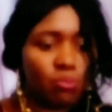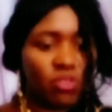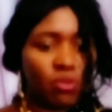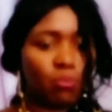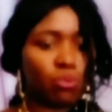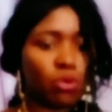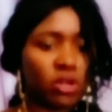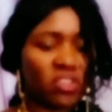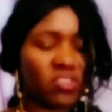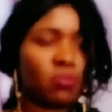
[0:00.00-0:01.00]
the
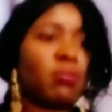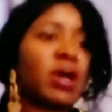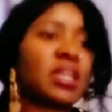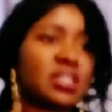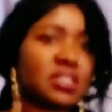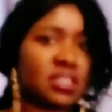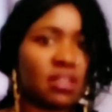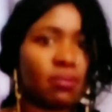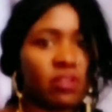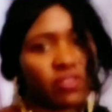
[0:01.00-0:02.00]
broadest market is
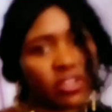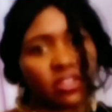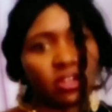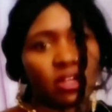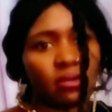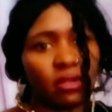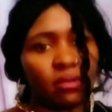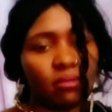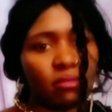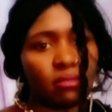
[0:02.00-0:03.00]
the manufacturing
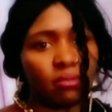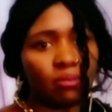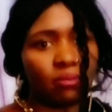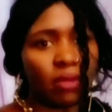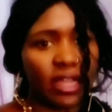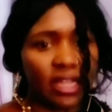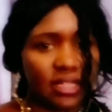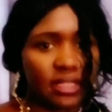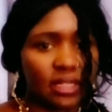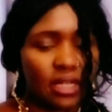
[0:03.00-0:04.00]
market.